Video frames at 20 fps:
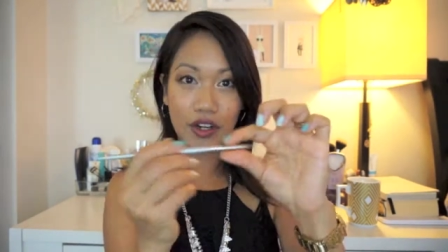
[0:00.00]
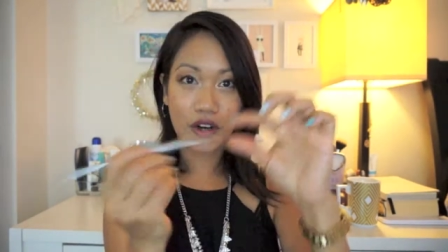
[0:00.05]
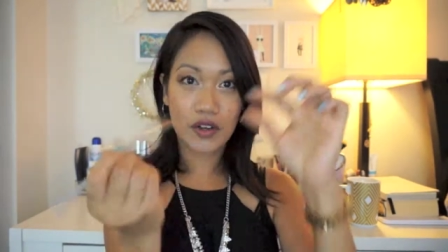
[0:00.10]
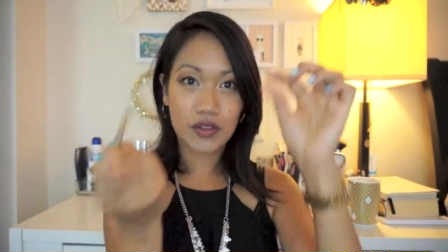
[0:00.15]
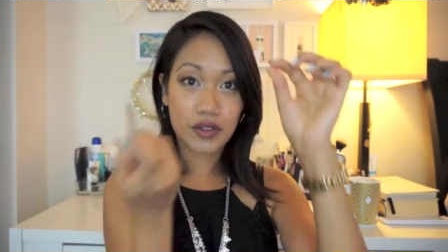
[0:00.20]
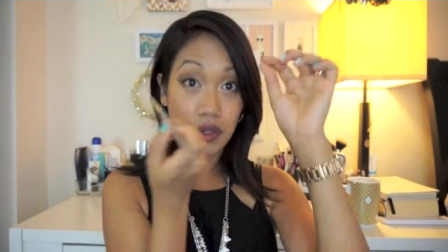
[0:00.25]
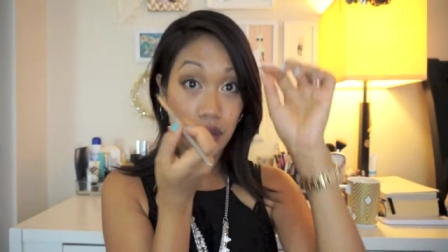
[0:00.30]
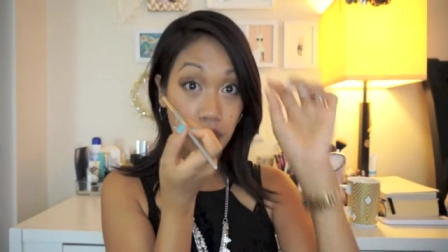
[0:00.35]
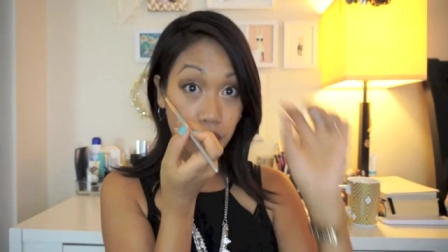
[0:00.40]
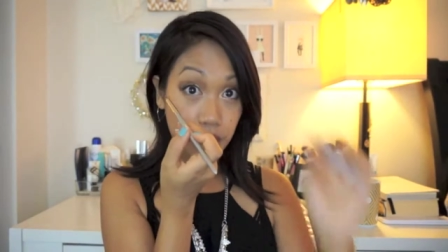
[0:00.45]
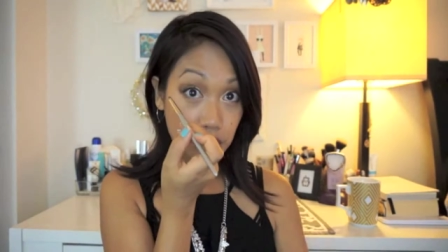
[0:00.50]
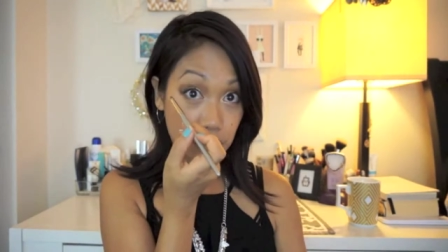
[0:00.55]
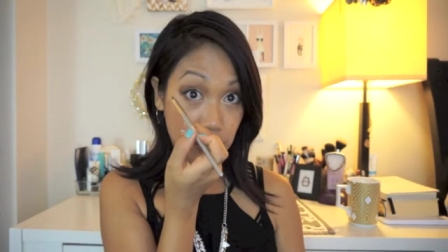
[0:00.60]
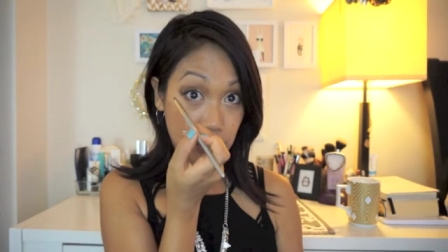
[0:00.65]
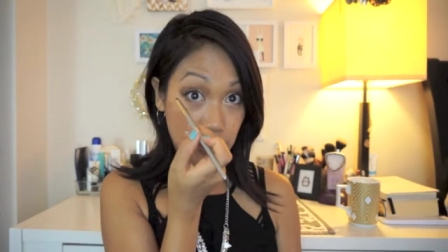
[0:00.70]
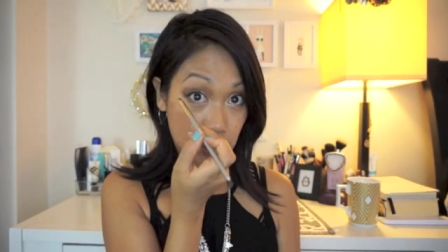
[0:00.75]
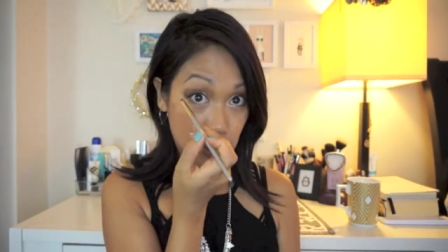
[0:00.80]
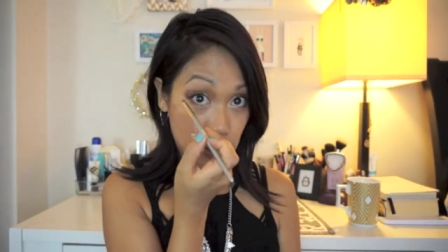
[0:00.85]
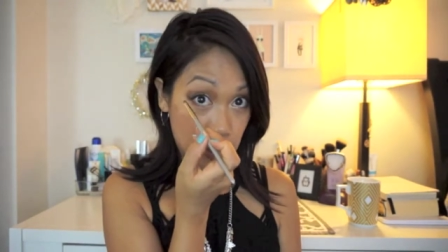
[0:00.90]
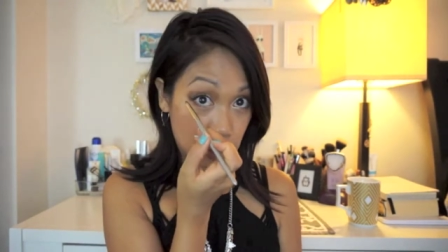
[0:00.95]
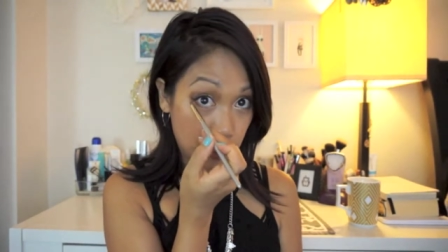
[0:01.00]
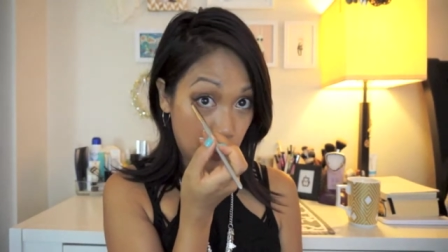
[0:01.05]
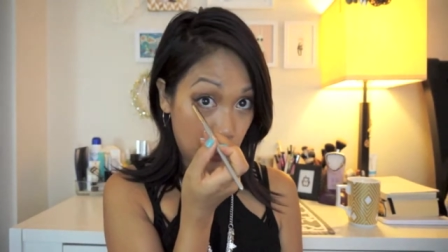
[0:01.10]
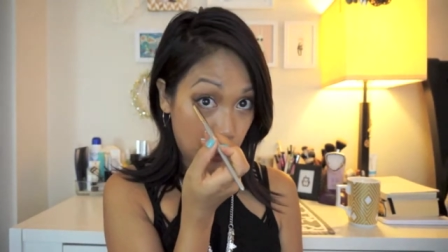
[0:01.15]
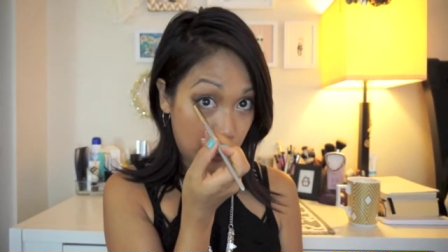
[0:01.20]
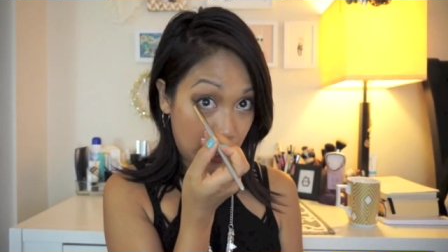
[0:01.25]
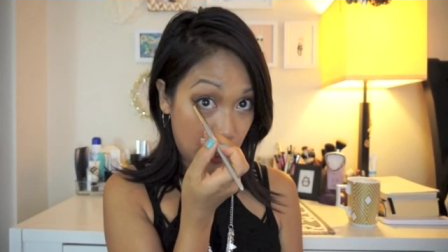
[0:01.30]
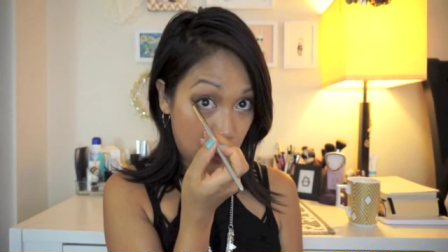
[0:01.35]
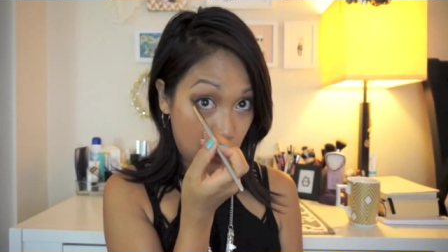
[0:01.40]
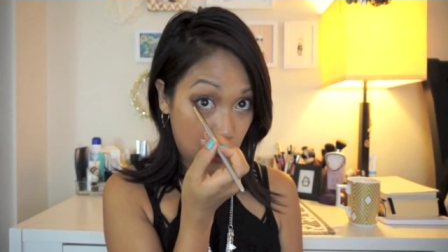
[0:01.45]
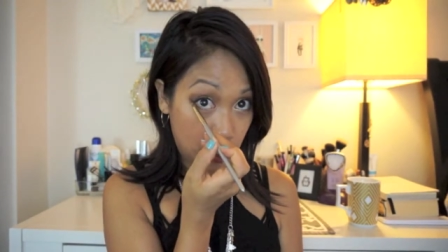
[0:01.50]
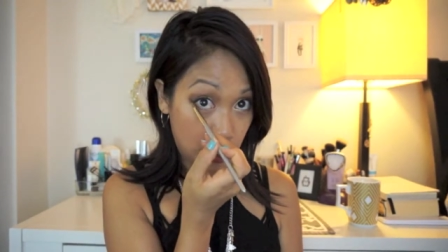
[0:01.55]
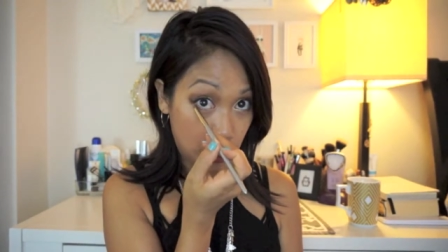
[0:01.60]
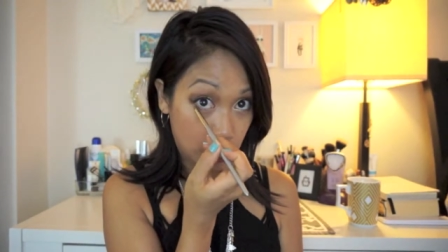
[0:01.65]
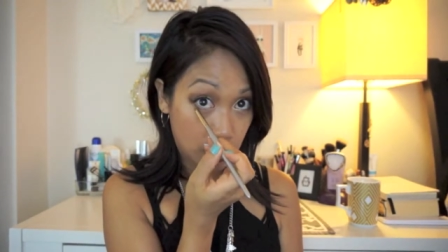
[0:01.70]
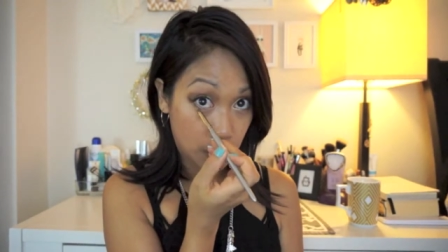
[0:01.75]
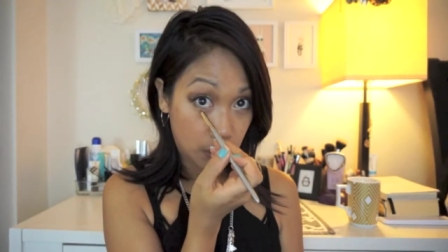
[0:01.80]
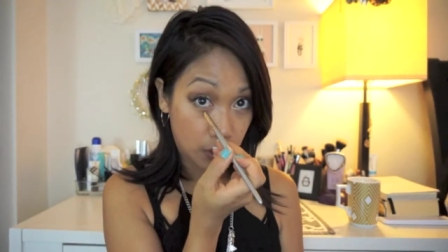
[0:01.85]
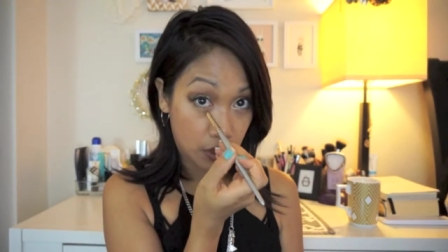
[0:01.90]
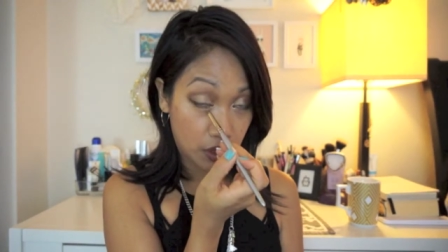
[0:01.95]
also use it to smoke out
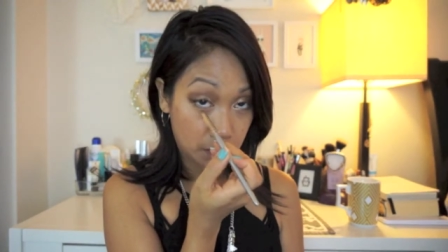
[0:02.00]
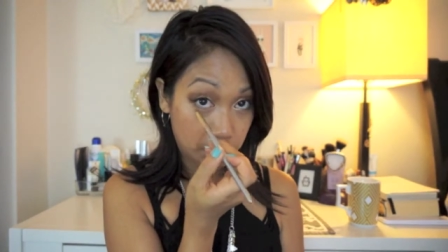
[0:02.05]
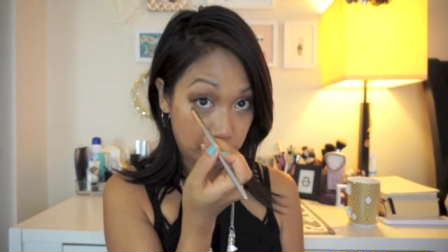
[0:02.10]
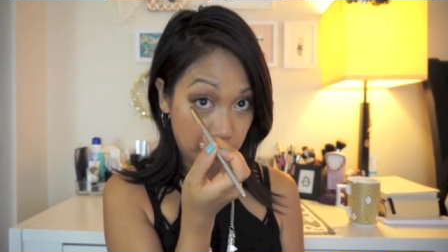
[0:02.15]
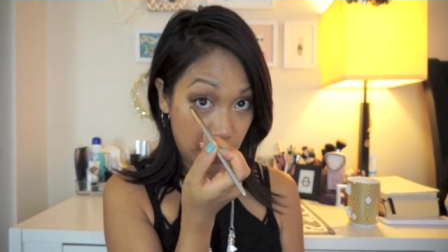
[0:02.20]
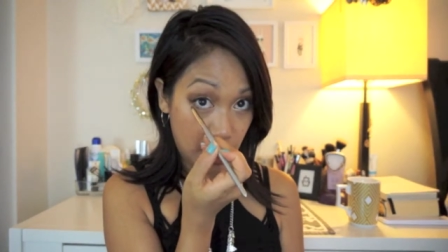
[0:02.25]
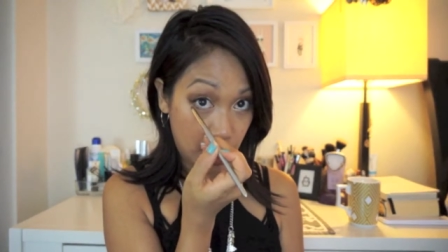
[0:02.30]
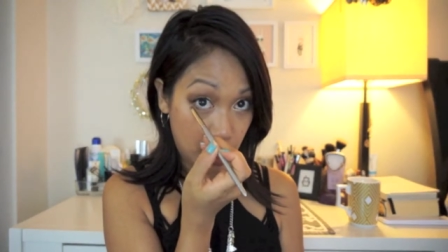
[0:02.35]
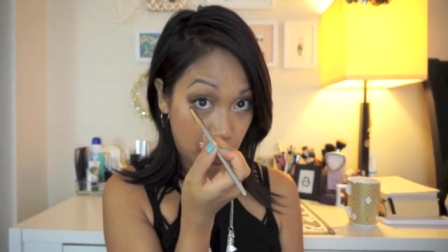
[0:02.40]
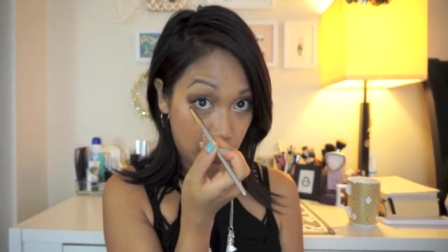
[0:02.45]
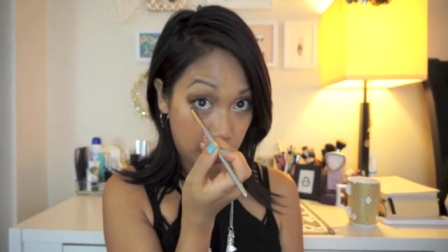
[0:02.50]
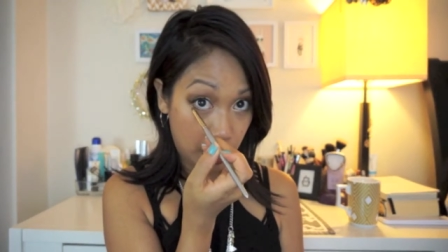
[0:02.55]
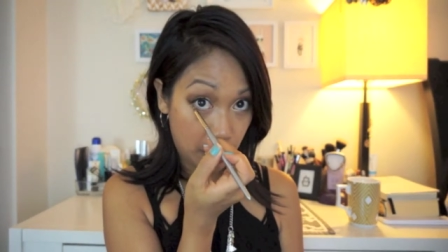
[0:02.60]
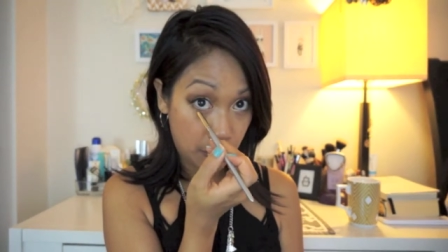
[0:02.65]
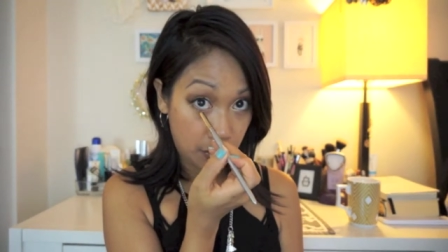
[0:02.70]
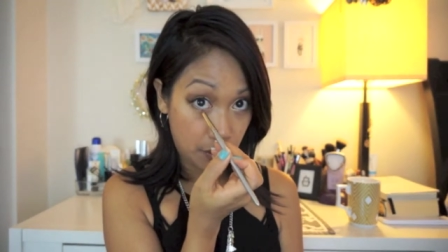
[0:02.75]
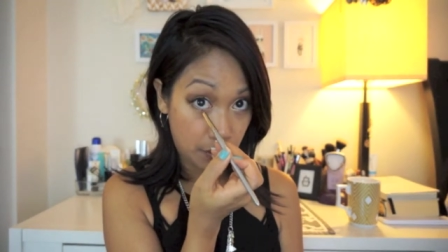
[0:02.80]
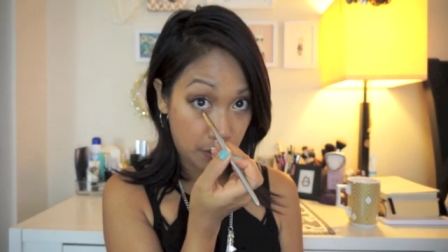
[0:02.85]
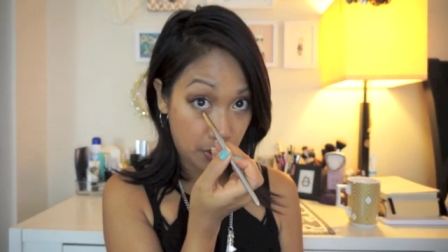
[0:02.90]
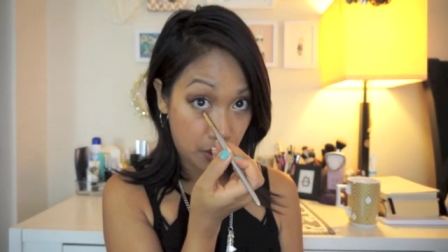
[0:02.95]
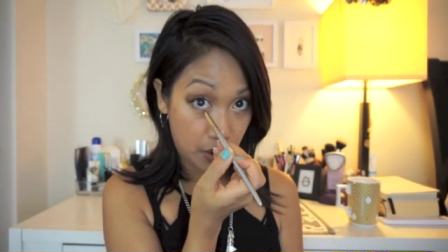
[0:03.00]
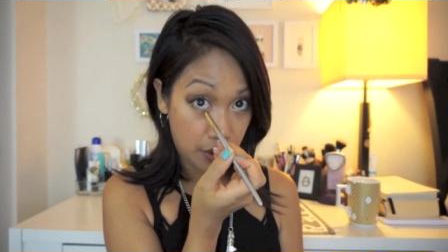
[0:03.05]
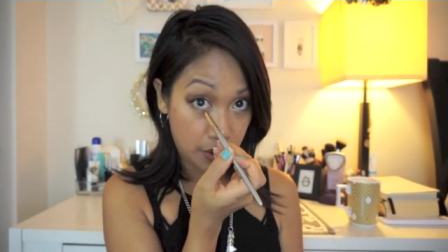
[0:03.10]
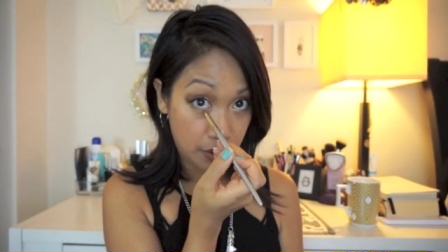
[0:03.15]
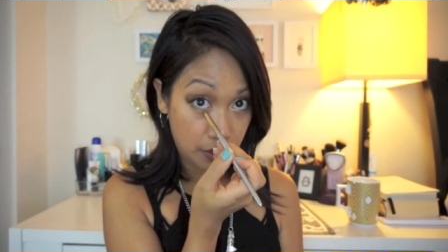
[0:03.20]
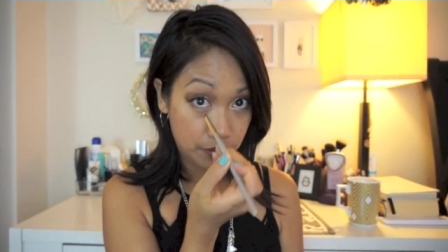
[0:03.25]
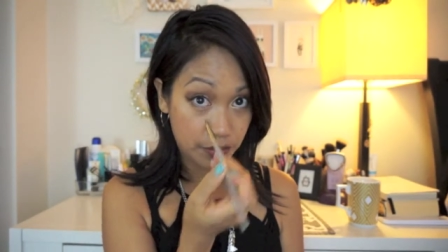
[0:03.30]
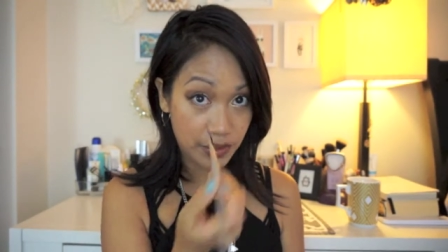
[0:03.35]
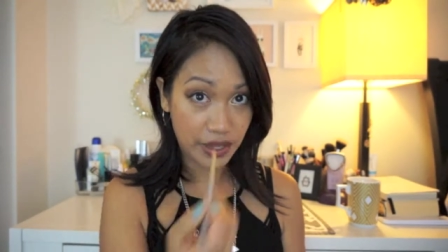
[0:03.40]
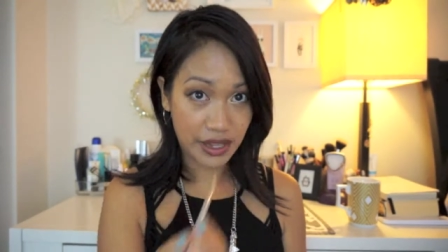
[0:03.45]
your makeup on the bottom.